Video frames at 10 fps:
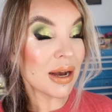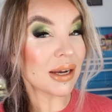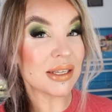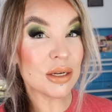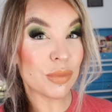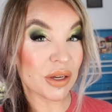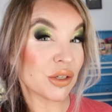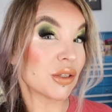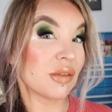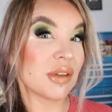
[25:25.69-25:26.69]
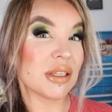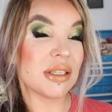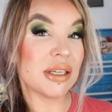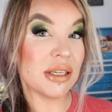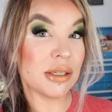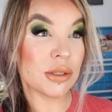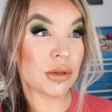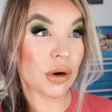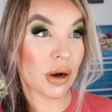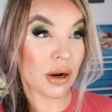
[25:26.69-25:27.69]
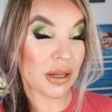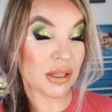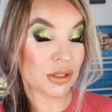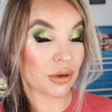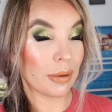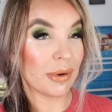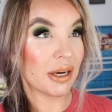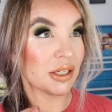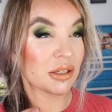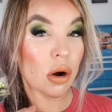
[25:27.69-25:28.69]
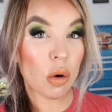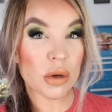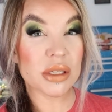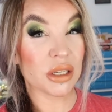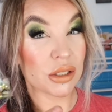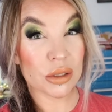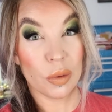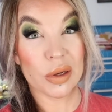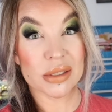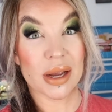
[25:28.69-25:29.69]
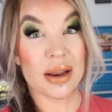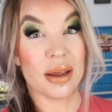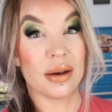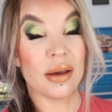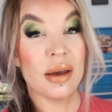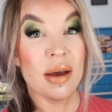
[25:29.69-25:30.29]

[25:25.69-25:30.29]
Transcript: I've seen pictures of this teased on Instagram and I just always get so excited